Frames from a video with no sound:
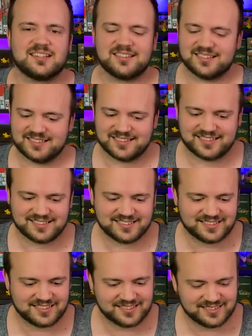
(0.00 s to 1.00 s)

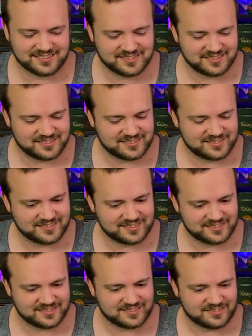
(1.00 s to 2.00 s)

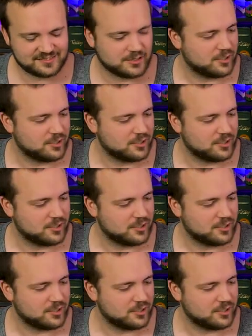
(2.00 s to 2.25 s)
This person isn't speaking.